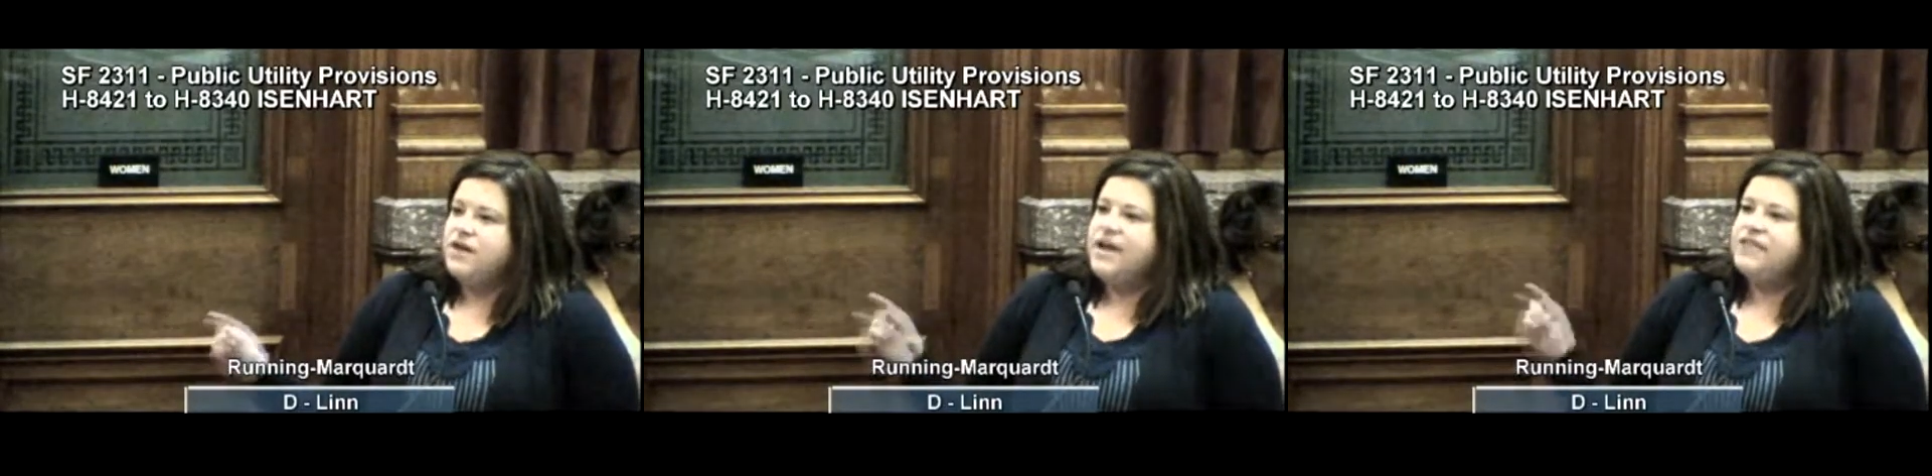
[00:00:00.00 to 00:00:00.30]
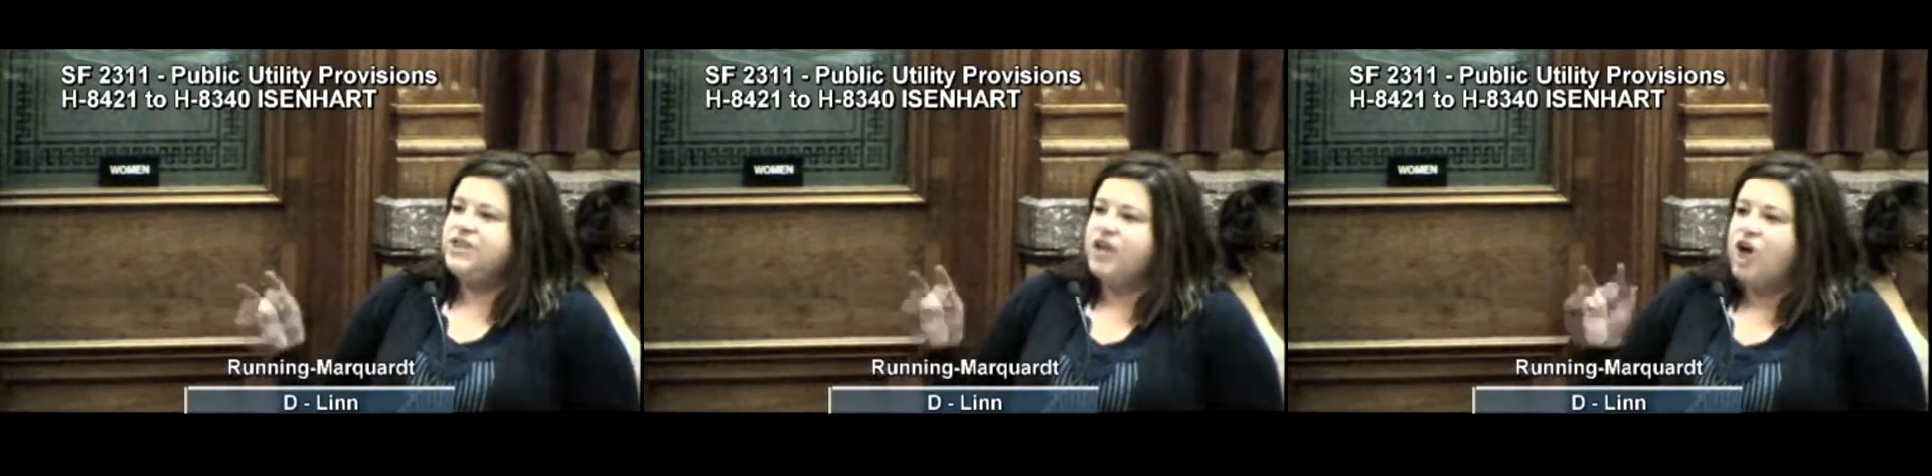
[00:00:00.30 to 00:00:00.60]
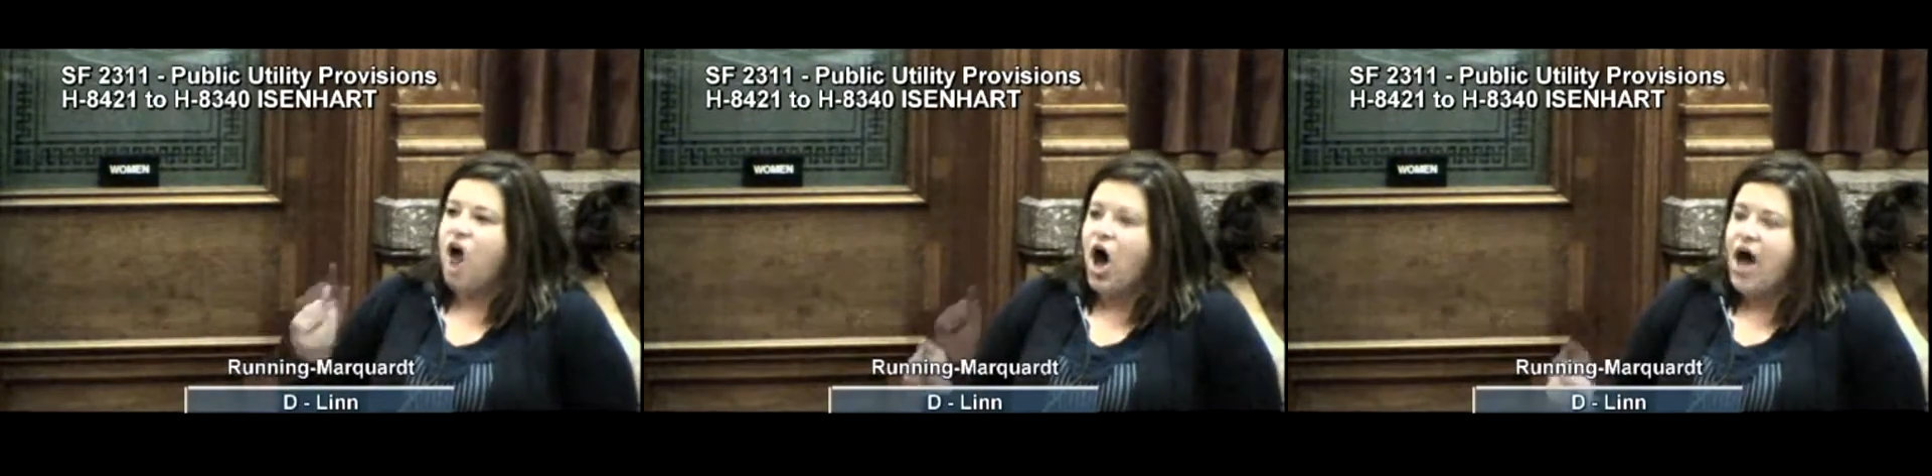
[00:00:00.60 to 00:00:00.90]
it's going to
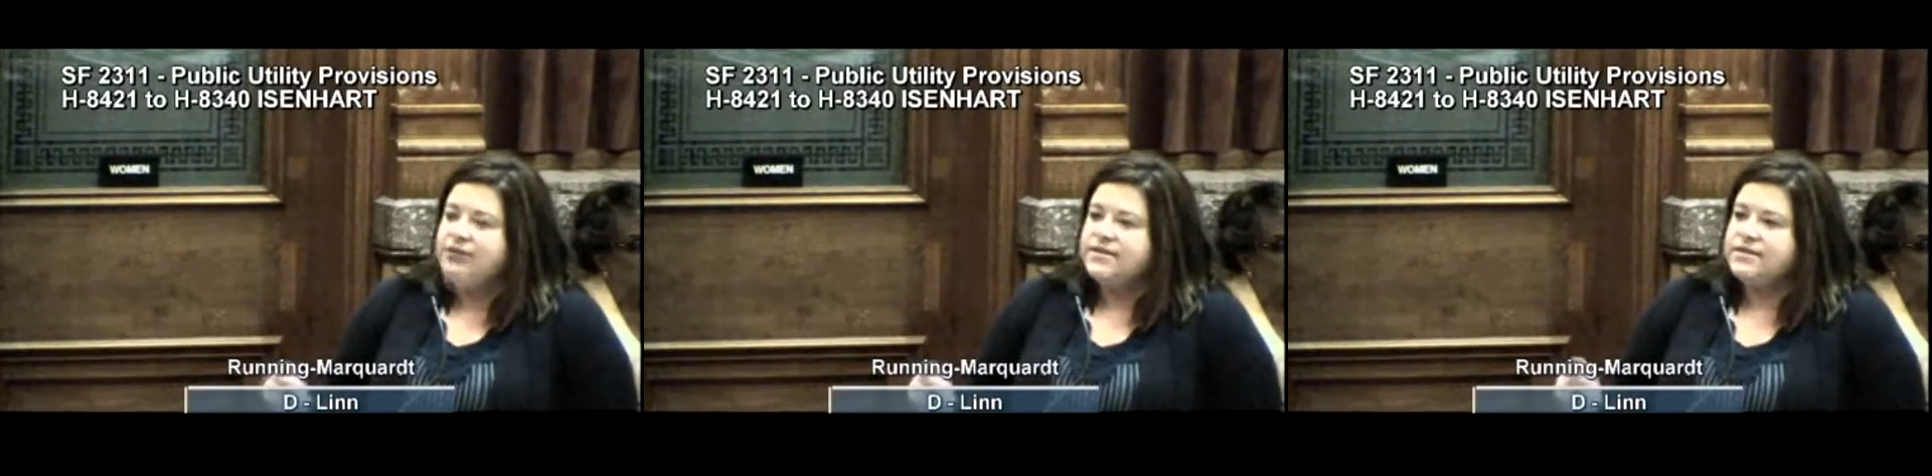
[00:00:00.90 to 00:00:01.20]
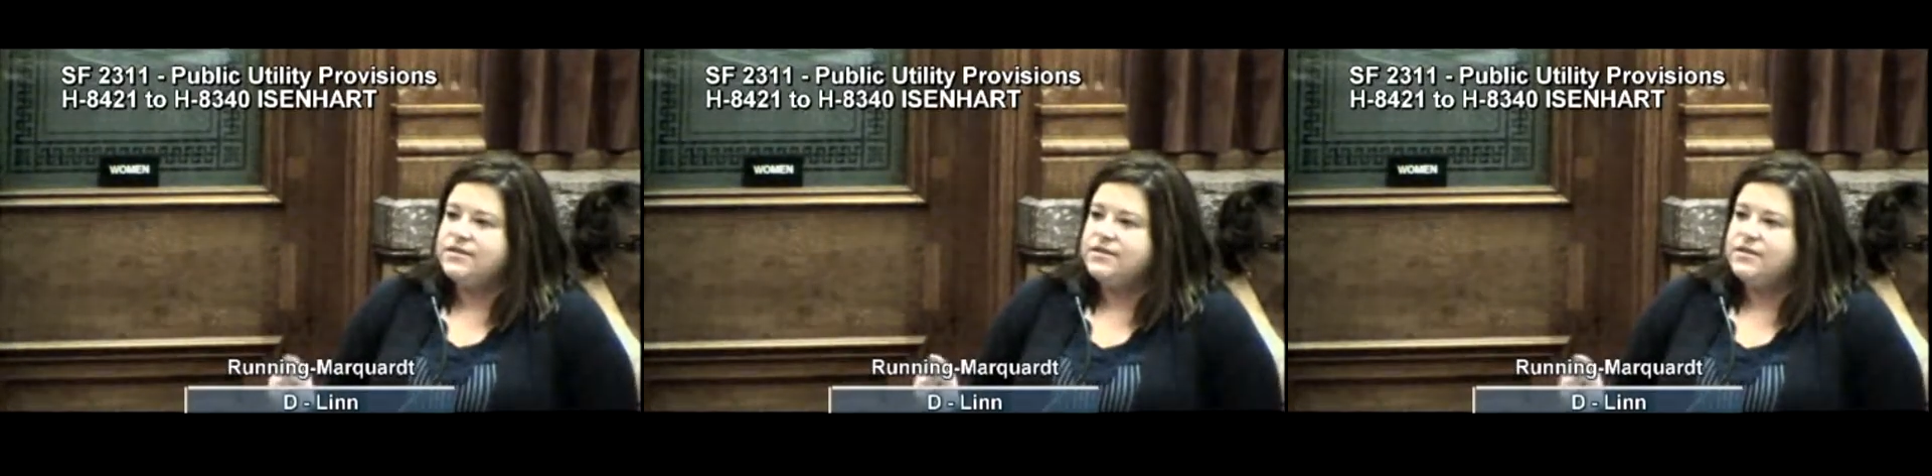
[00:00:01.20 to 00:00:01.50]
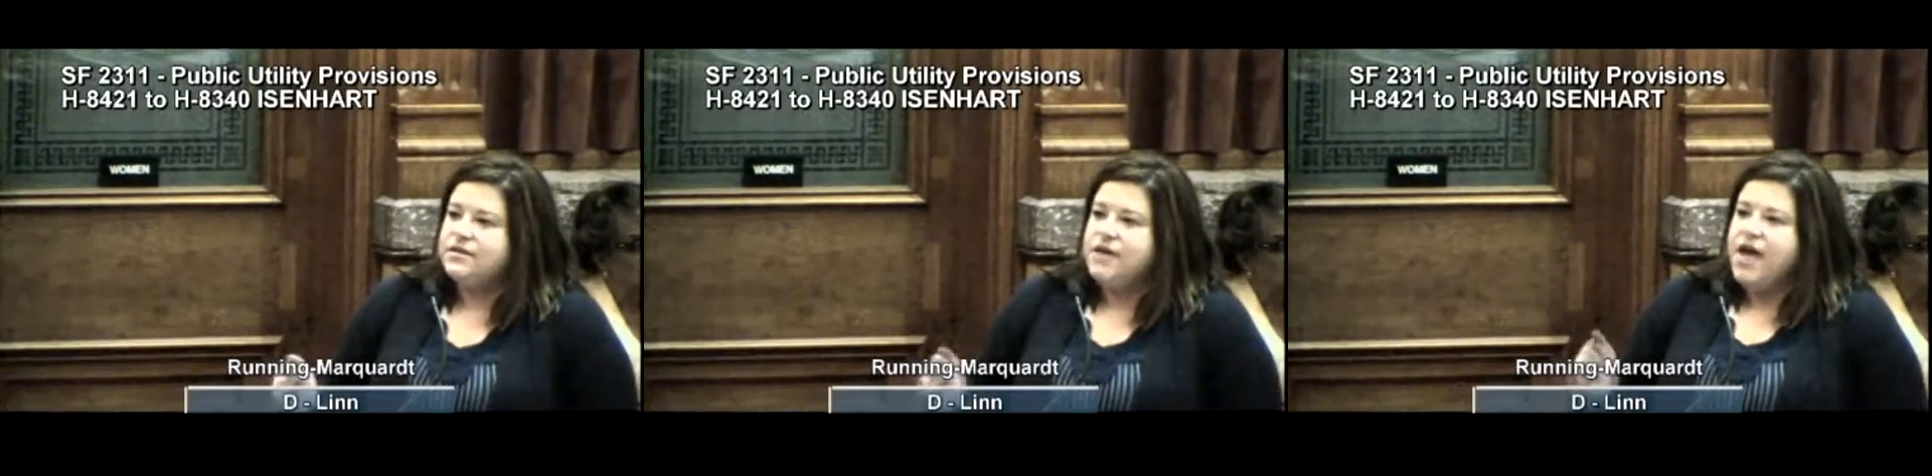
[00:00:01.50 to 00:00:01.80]
cost,
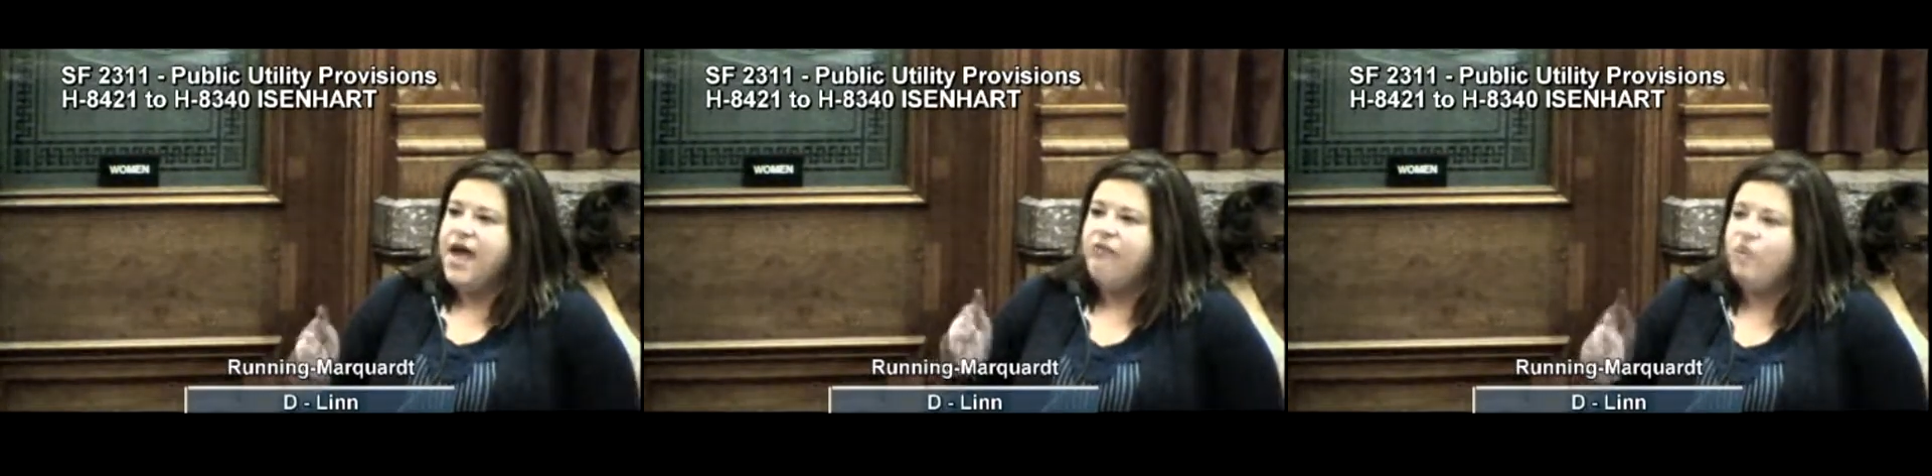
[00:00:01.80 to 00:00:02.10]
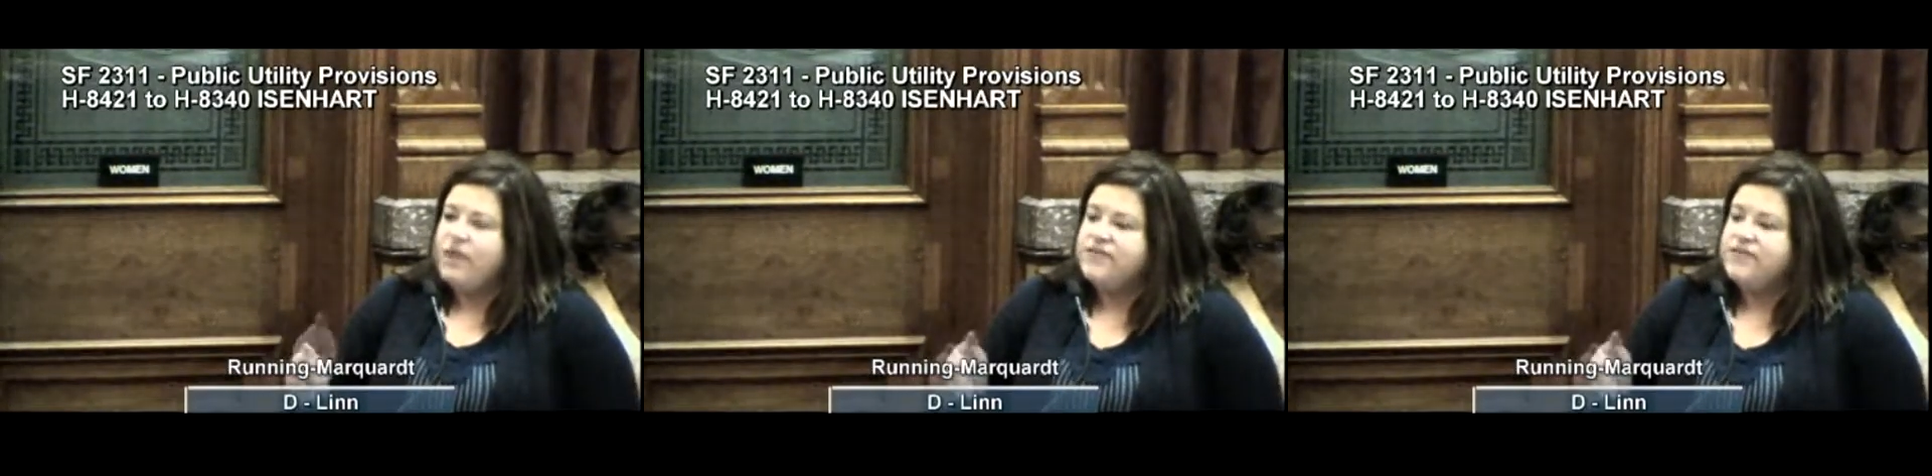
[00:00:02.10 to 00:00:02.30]
and what